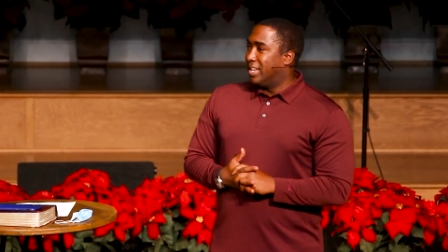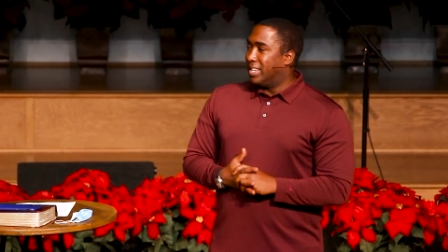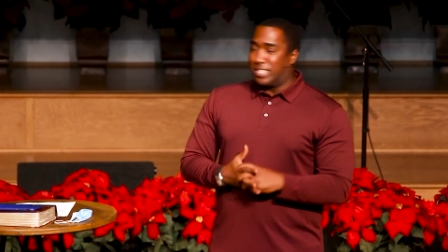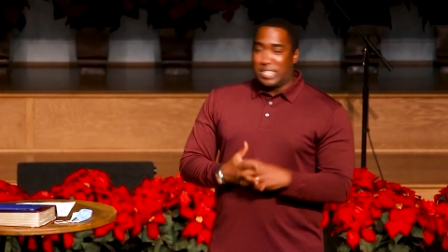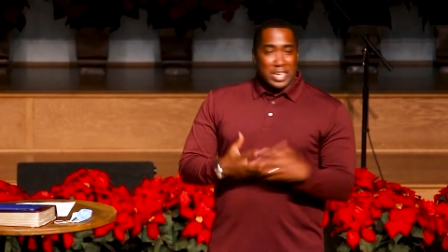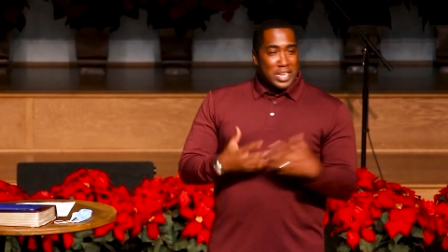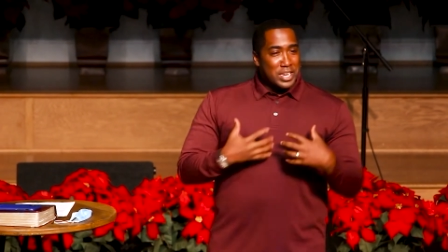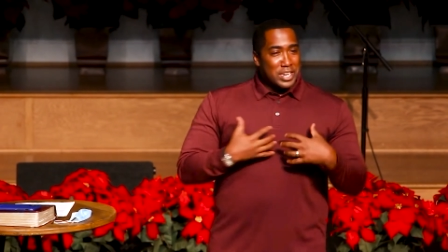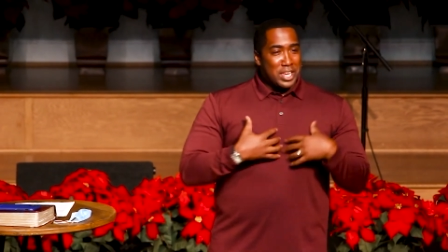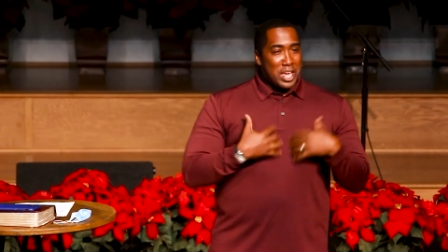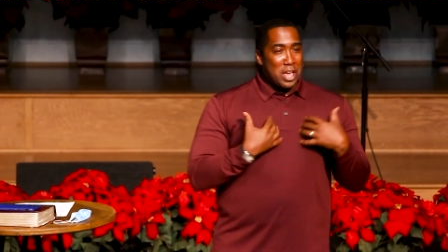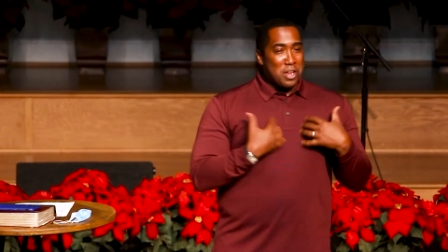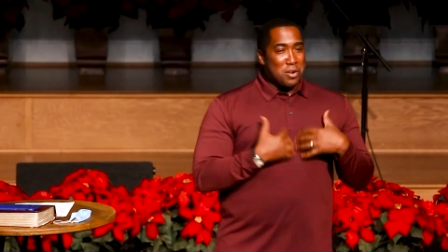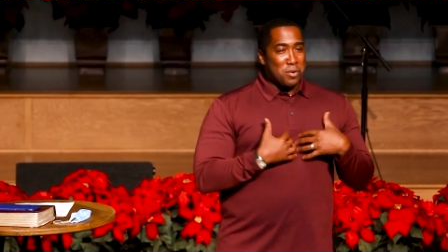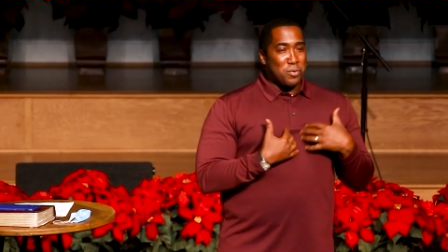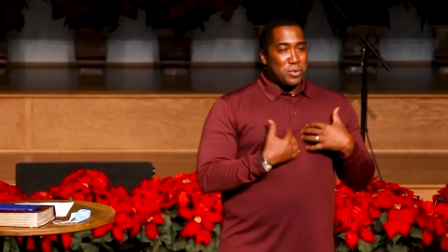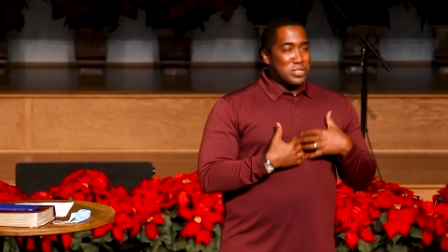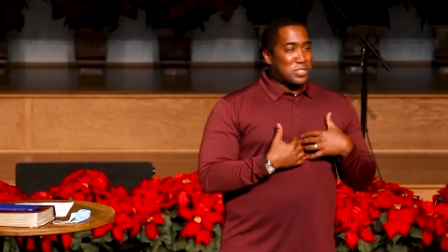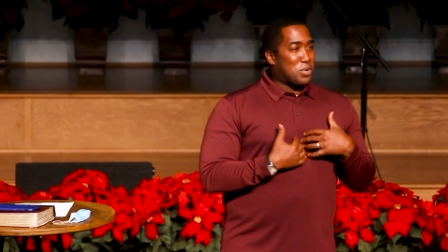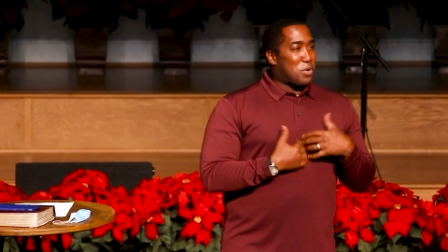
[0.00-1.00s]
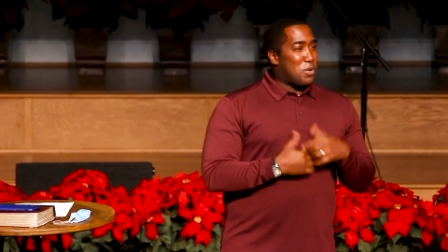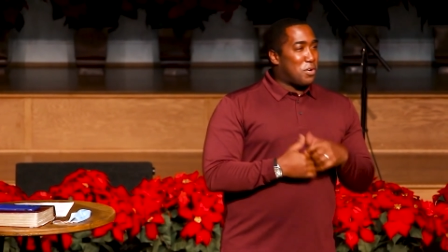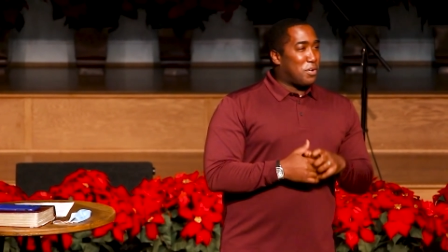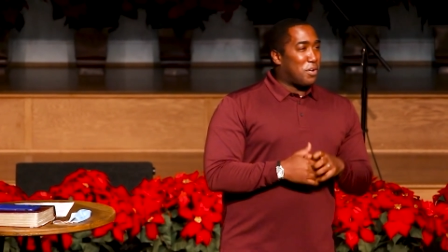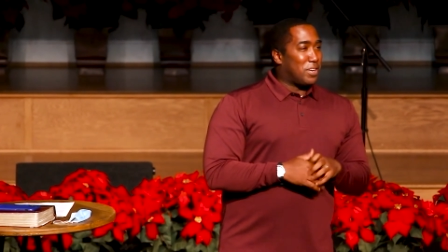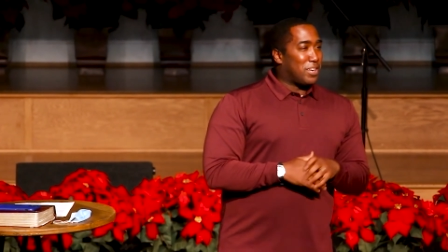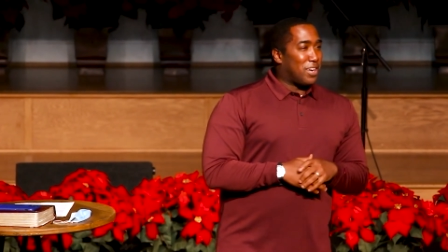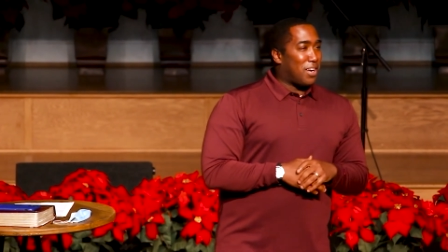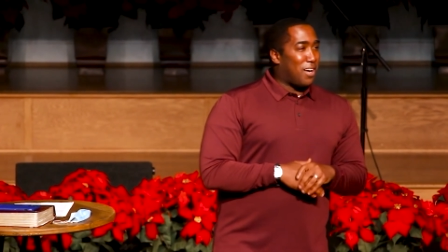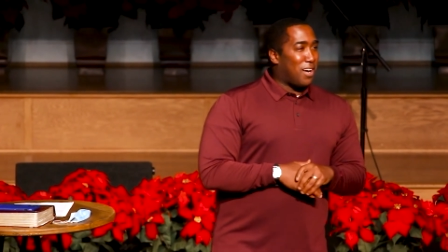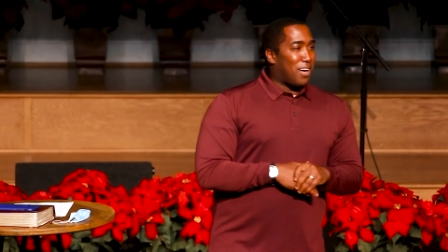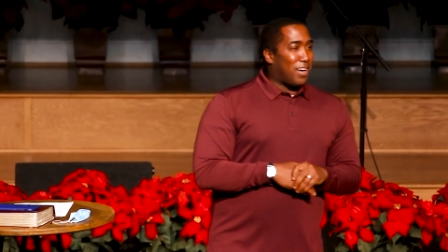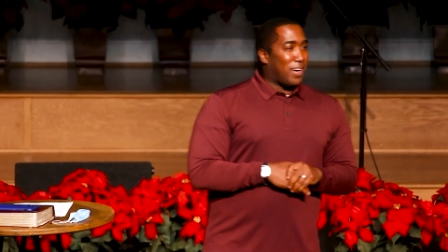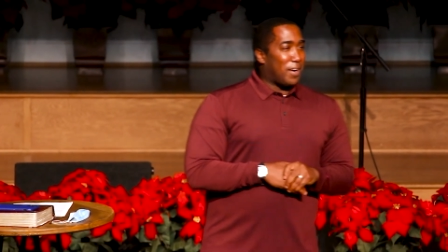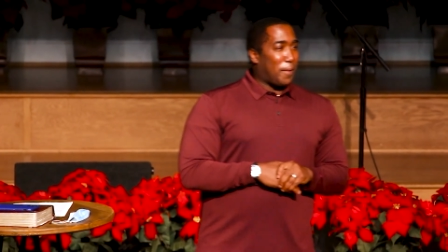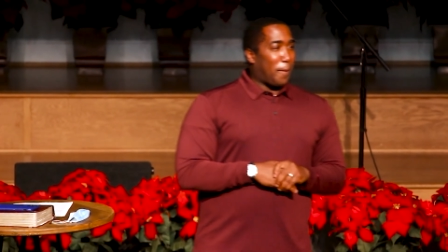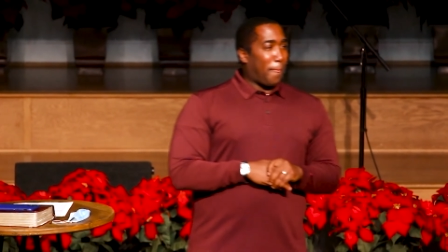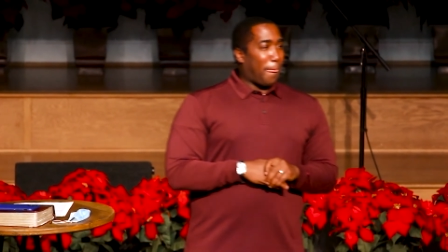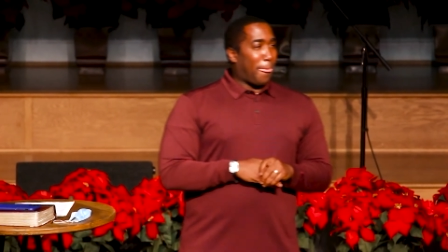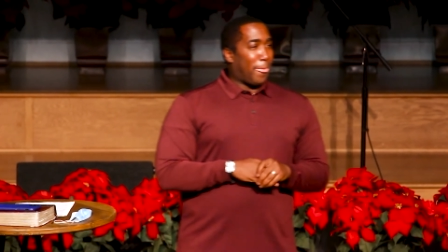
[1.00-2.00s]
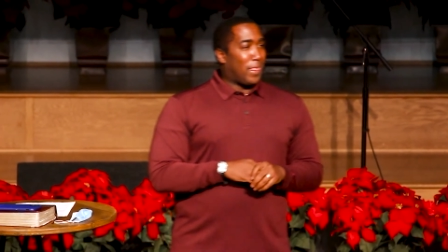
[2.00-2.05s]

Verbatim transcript: It's an indicator of what's going on in our heart.